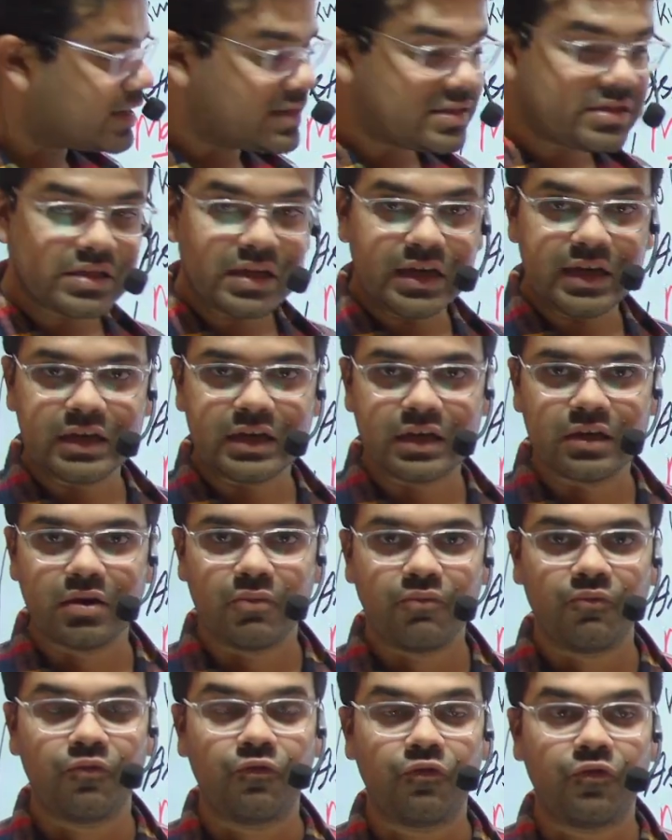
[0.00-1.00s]
heated up
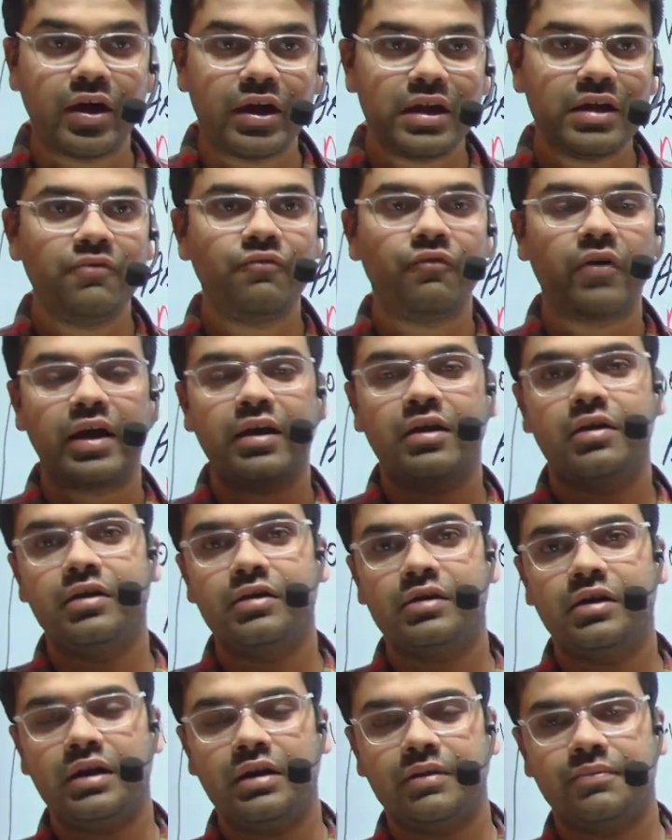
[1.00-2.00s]
very
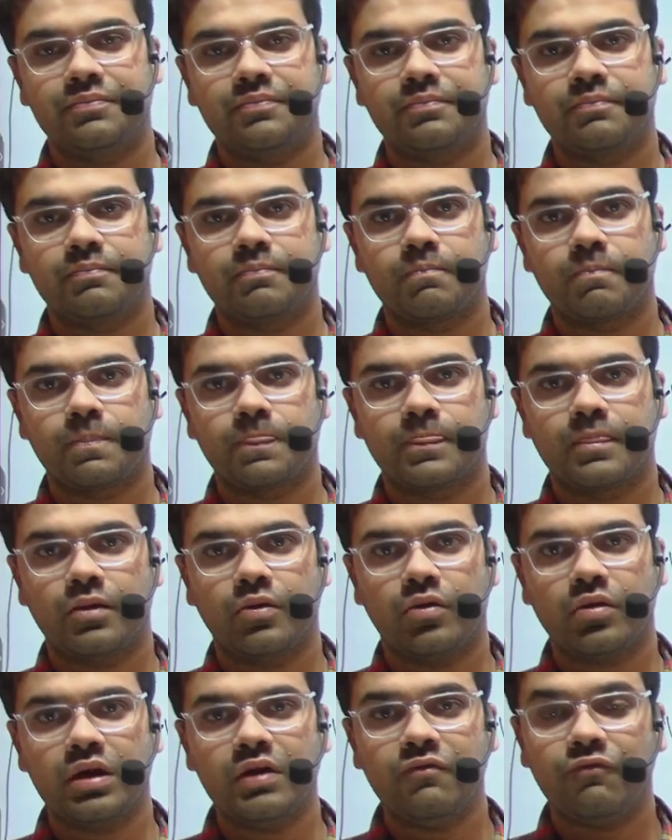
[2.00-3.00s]
vibrantly,
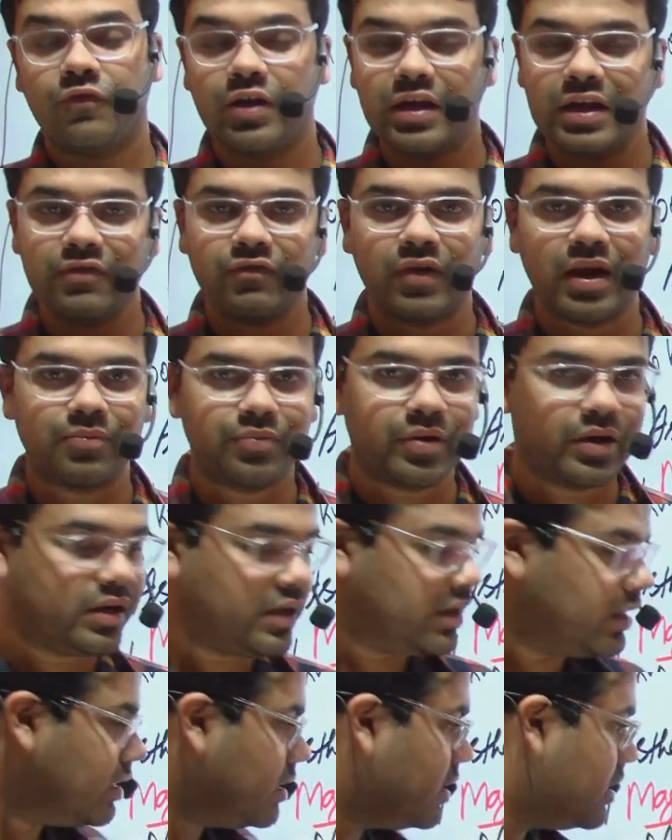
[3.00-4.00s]
okay, very vibrantly,
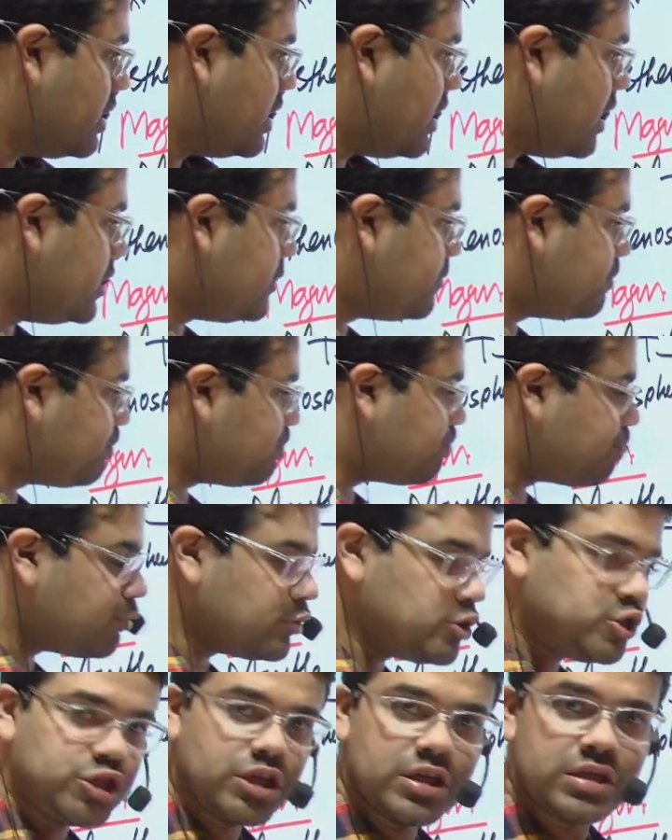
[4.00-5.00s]
it
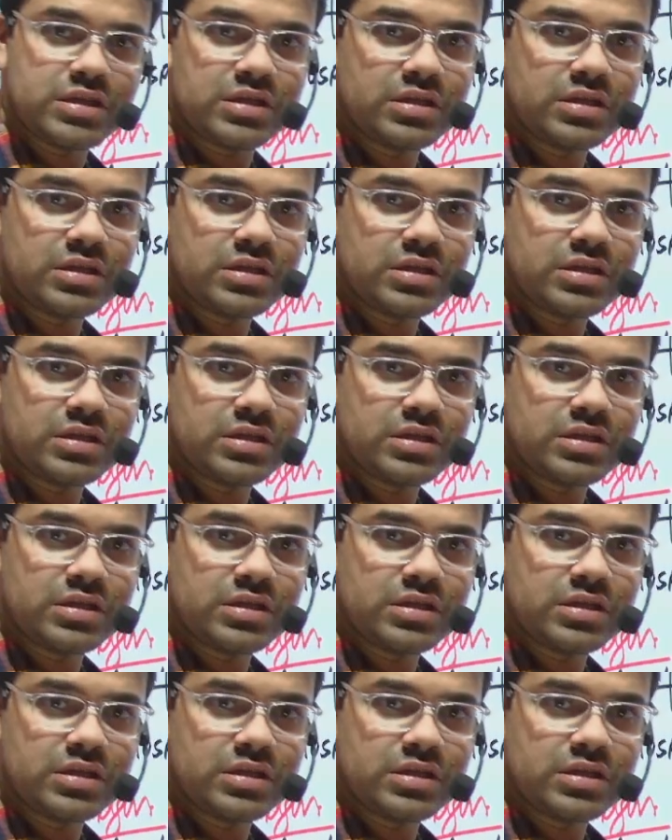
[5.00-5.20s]
pushes the